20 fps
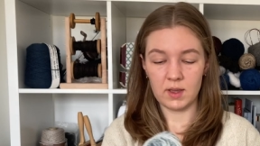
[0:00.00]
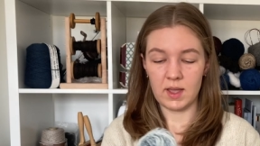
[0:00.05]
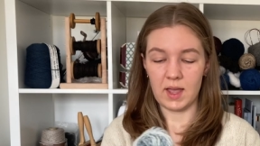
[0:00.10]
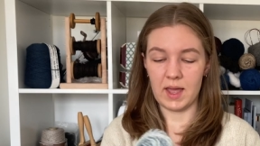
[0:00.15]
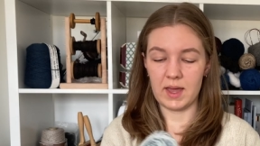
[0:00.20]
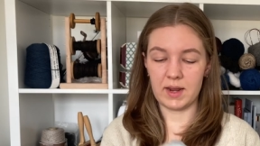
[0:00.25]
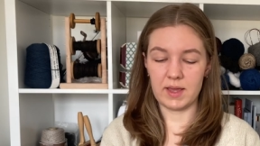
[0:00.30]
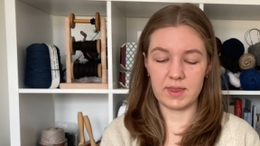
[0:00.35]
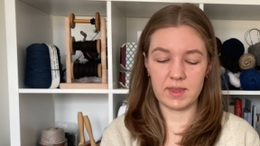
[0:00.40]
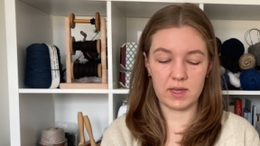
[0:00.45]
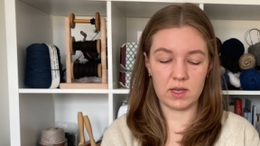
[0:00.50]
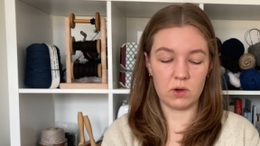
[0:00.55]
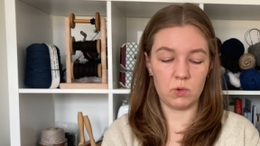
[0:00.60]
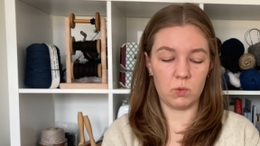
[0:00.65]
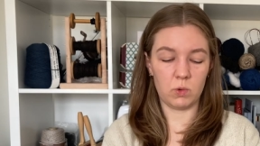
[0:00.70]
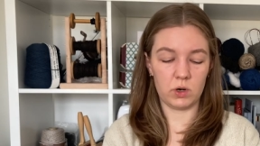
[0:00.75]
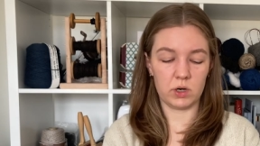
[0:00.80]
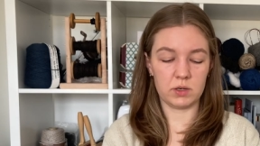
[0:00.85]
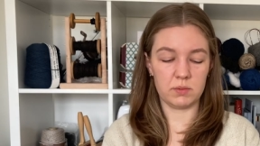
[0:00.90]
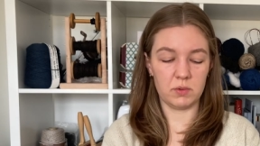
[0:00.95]
And I think it
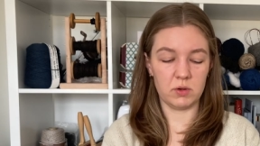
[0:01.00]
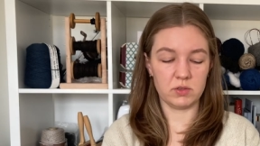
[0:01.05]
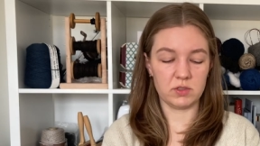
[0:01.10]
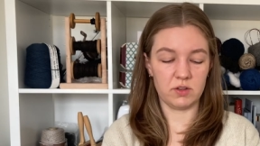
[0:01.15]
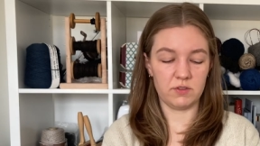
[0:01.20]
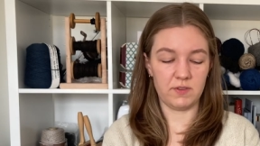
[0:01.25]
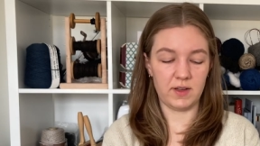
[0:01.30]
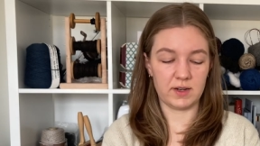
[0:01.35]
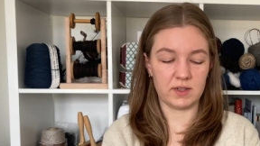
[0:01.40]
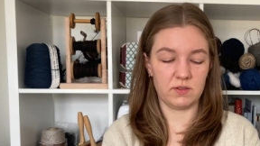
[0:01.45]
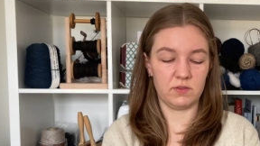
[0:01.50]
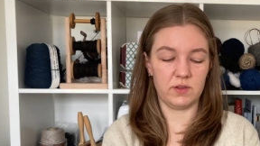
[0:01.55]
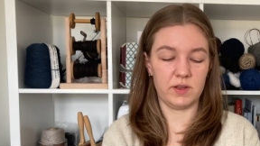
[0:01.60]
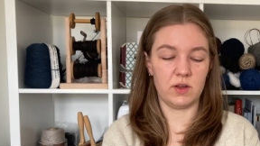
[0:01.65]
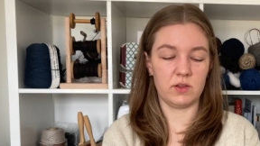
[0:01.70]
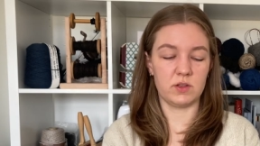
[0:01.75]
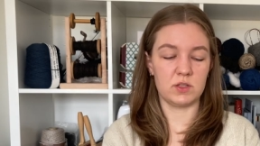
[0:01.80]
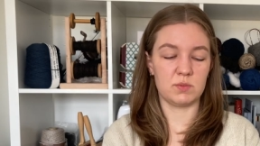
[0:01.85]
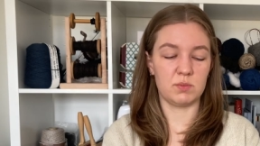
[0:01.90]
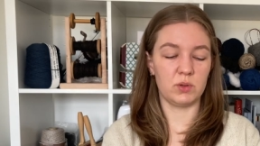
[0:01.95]
worked most effectively
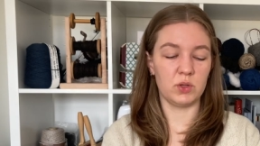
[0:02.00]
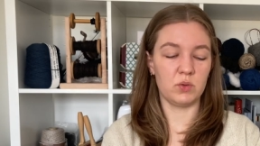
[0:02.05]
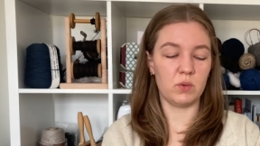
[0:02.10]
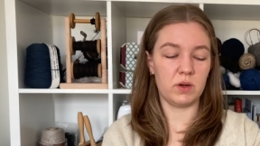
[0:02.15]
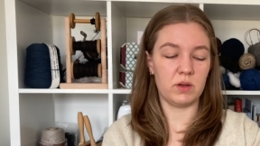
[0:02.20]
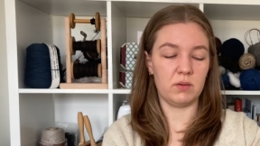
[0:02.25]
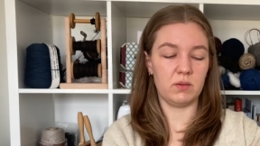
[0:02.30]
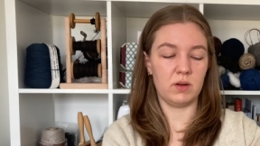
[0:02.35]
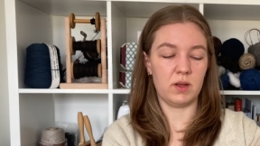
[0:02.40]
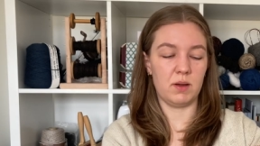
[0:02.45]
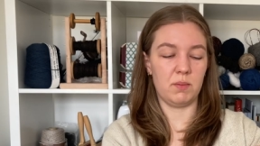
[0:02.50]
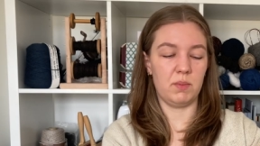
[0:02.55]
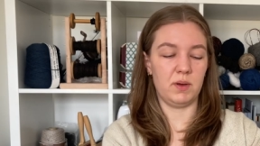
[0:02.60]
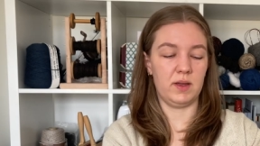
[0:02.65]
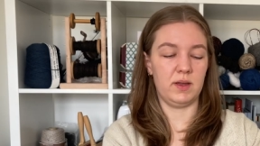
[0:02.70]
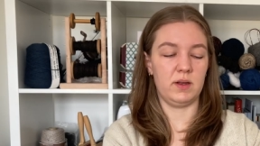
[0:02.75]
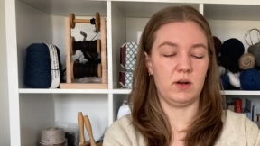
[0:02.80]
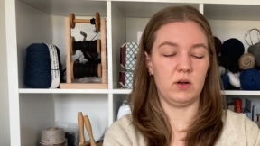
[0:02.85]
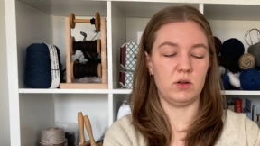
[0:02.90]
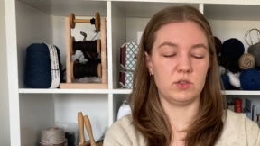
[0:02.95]
on this blue one, but
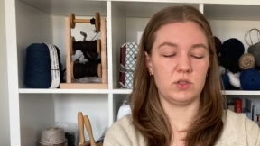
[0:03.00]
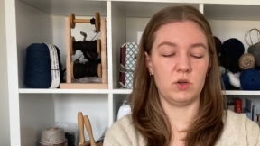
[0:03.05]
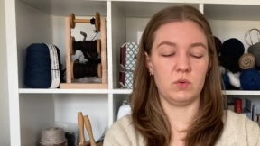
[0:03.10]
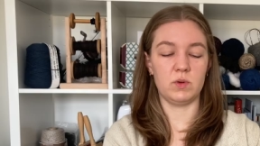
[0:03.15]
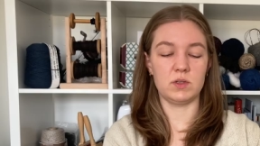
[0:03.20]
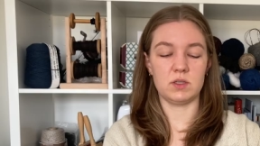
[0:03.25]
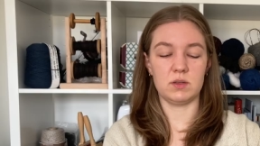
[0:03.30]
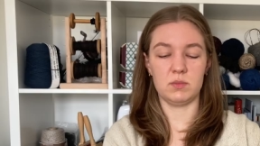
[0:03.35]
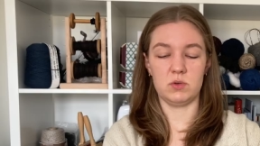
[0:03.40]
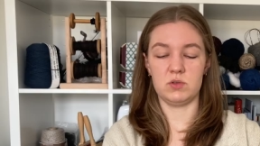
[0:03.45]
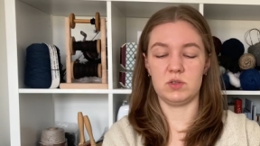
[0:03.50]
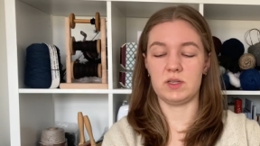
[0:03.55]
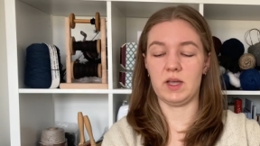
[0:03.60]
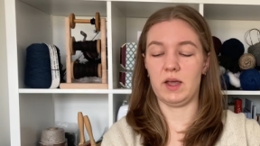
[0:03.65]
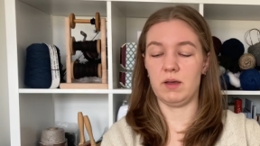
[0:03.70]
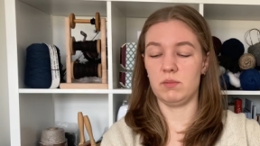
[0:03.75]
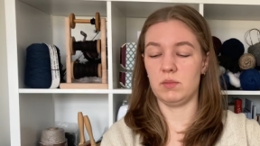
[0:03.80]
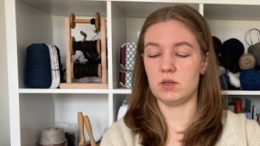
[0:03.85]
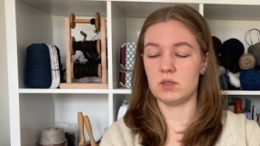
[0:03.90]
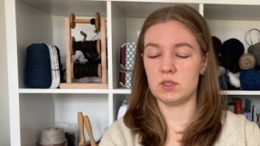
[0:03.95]
it also was the most
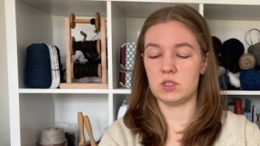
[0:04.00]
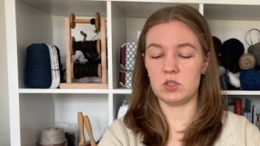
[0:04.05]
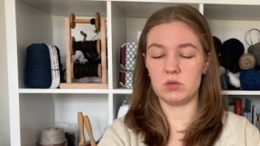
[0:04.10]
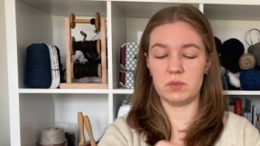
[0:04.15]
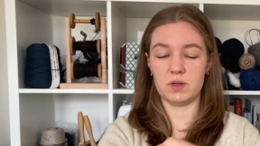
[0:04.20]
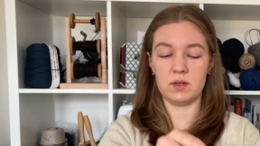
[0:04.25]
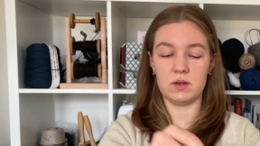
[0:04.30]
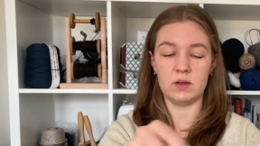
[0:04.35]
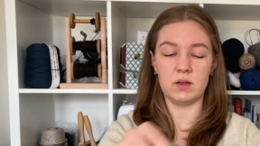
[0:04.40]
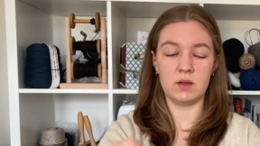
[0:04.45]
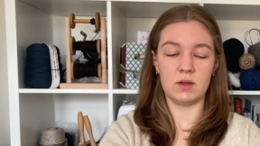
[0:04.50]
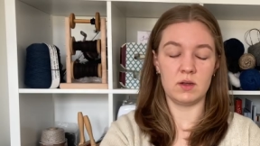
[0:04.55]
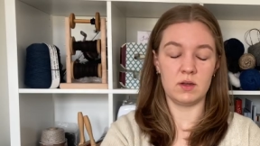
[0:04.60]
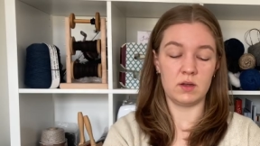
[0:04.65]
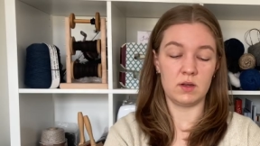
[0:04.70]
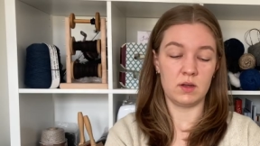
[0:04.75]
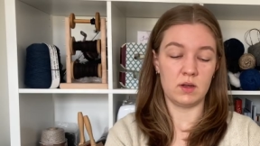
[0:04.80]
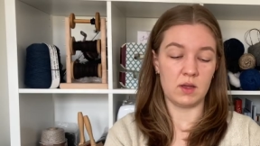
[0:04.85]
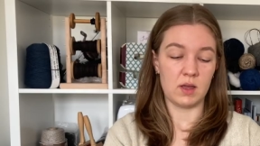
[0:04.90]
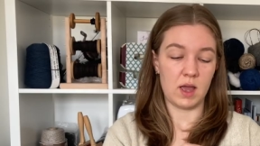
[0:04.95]
time consuming.
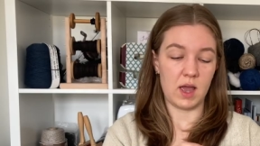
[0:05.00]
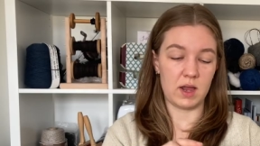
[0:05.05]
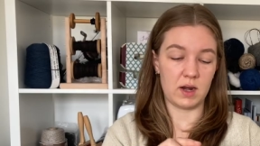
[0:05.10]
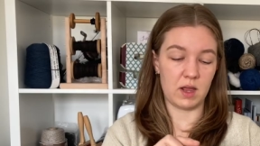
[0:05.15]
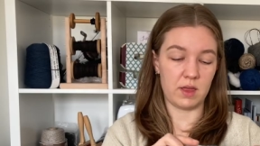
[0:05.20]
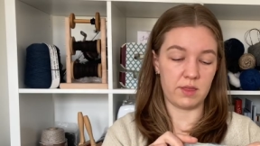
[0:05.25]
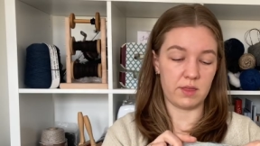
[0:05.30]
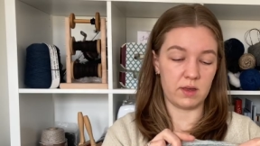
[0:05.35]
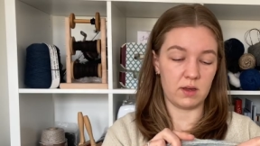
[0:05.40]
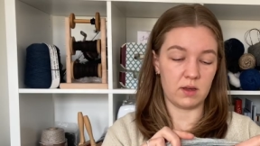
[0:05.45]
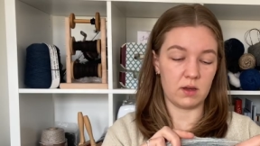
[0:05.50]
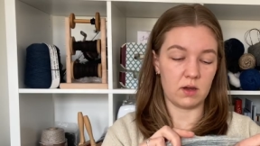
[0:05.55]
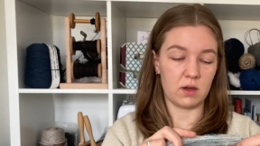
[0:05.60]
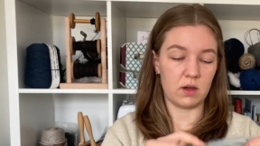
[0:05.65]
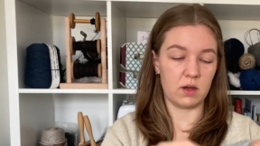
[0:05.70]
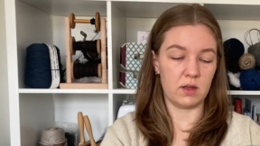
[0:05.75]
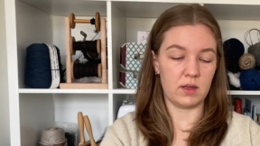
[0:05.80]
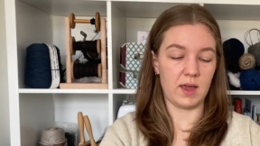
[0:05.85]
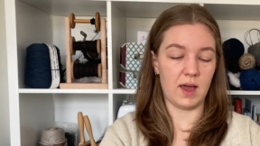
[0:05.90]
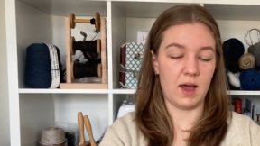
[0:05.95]
And I think,
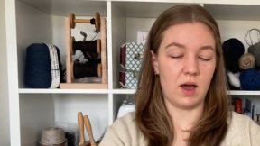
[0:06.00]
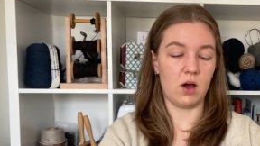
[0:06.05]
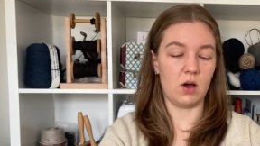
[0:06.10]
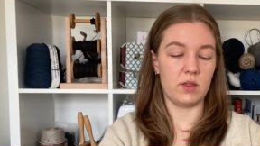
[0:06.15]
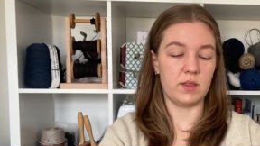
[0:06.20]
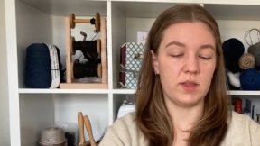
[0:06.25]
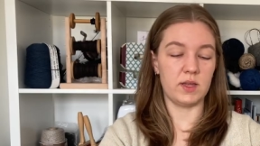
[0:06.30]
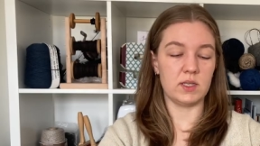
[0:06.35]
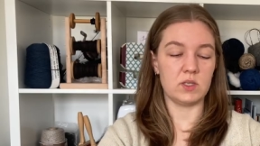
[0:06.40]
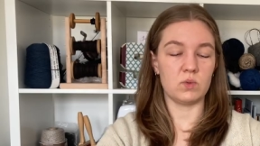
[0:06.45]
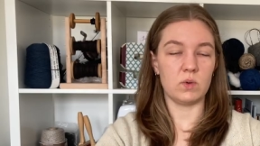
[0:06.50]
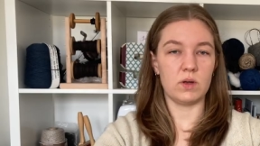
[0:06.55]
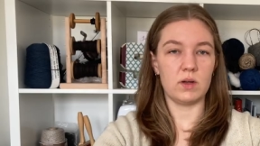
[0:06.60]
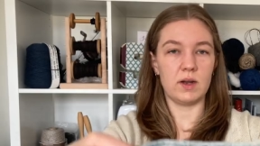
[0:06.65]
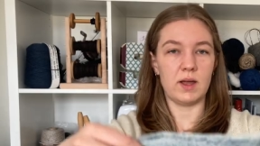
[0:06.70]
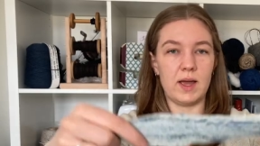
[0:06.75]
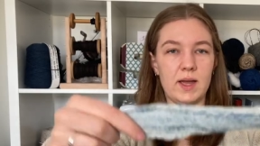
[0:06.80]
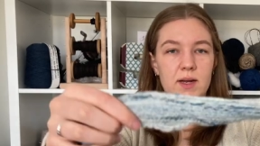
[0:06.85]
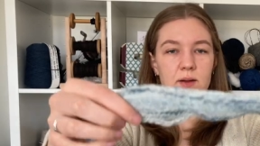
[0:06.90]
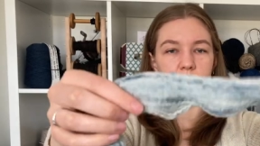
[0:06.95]
yeah, on this one,
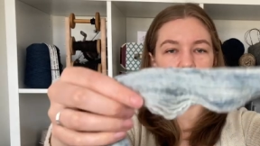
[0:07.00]
I